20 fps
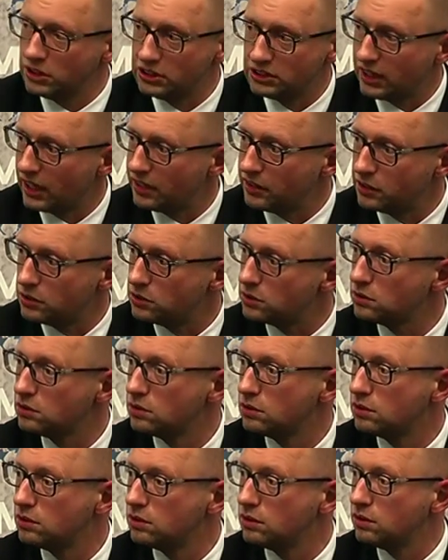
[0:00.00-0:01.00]
He signed it.
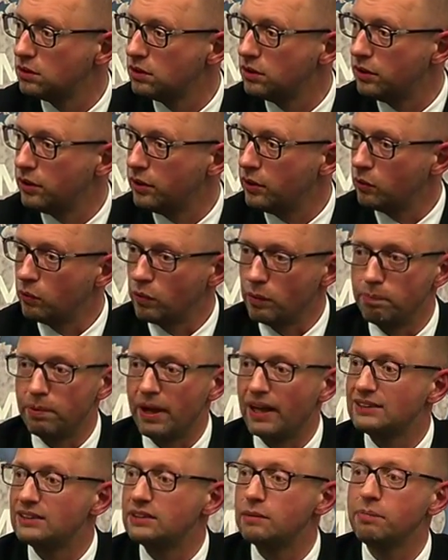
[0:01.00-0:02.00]
We
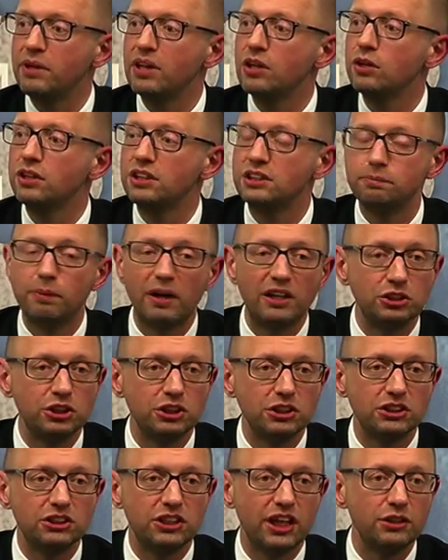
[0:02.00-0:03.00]
passed a bill on the
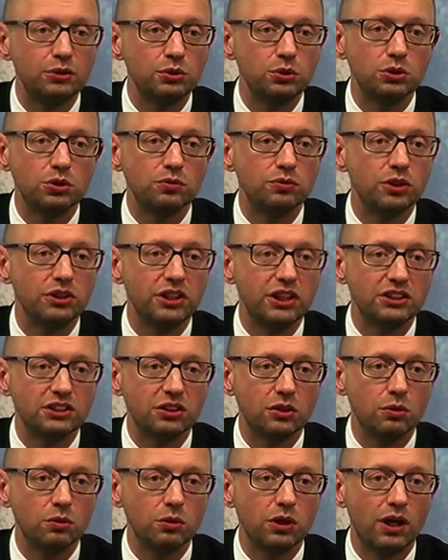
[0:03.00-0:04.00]
special status of
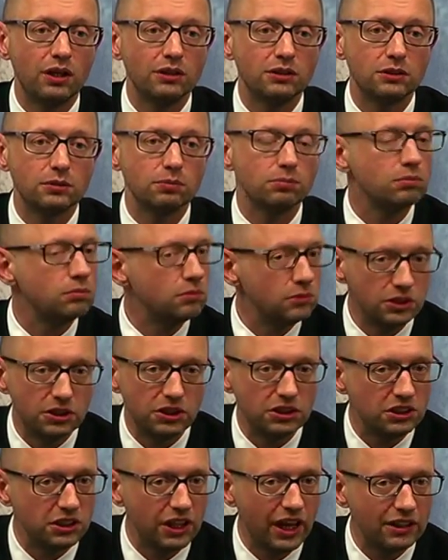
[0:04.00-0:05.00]
Donetsk and Lugansk.
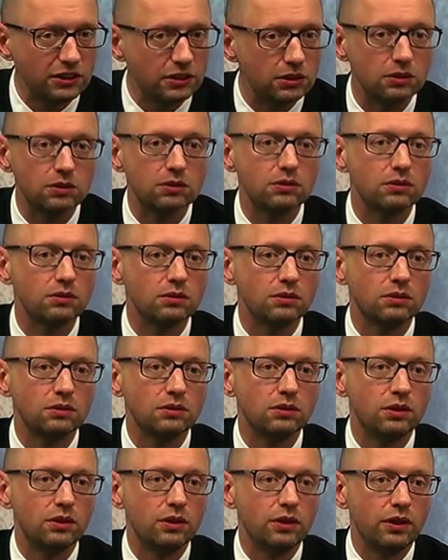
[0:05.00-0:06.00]
It is enacted.
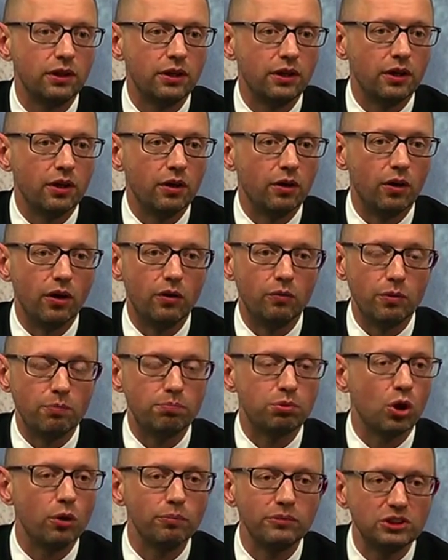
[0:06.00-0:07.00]
Uh, we
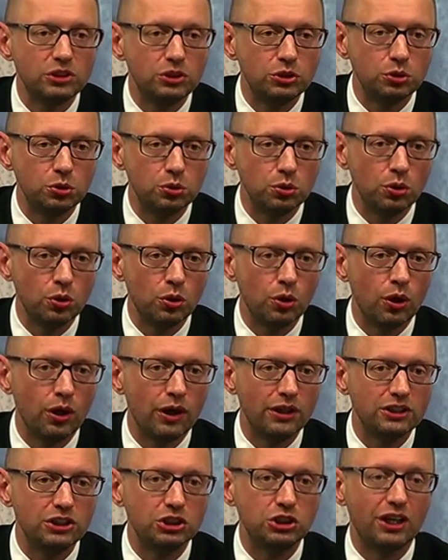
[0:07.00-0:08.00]
promised
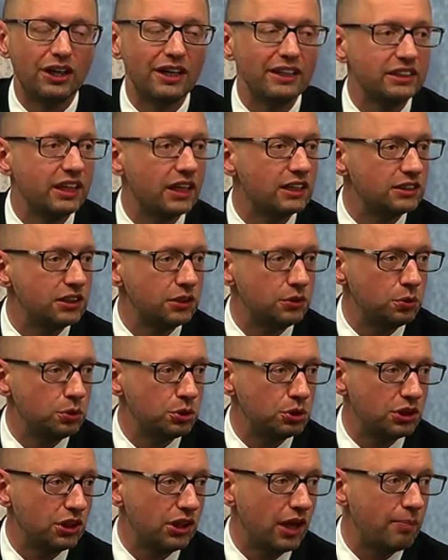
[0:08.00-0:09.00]
to start
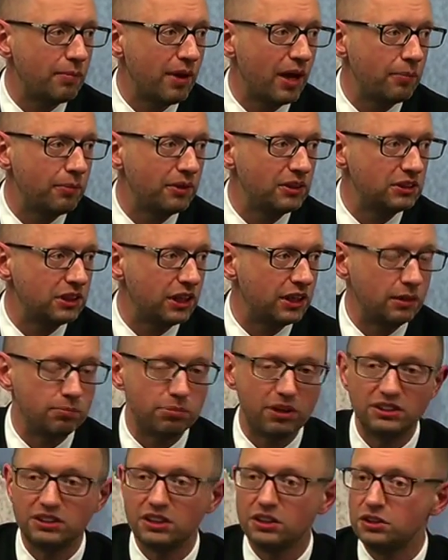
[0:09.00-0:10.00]
constitutional amendments, and
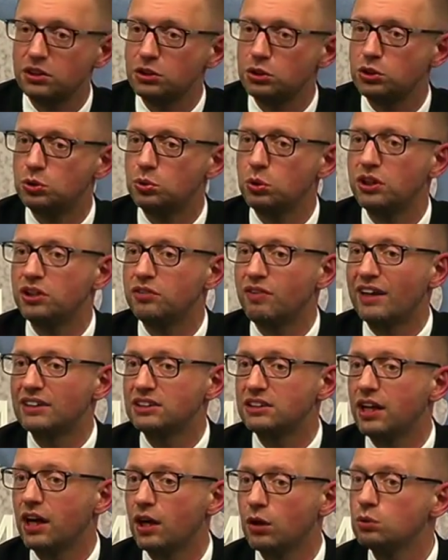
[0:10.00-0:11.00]
the president is to
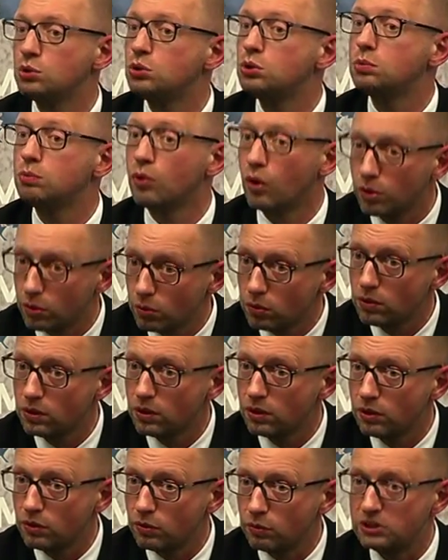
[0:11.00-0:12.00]
address the House tomorrow
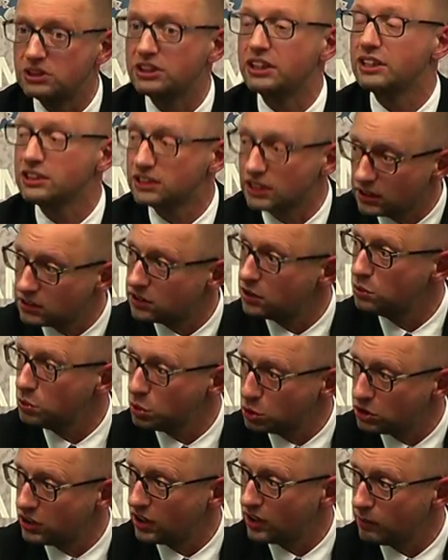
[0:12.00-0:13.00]
with his
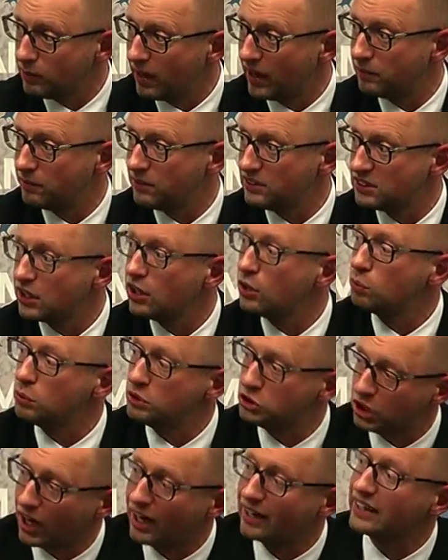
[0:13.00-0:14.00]
constitutional amendments,
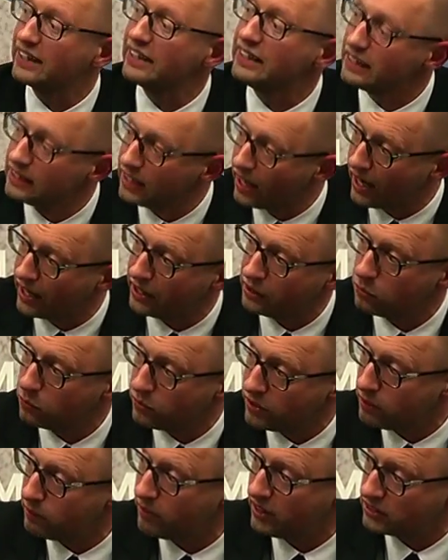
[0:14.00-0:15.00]
which are in line
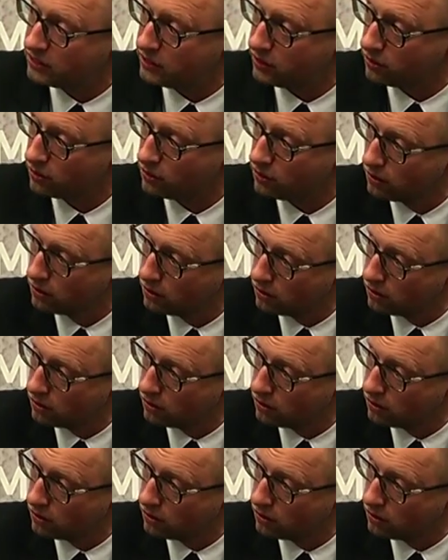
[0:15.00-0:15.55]
with the Minsk deal.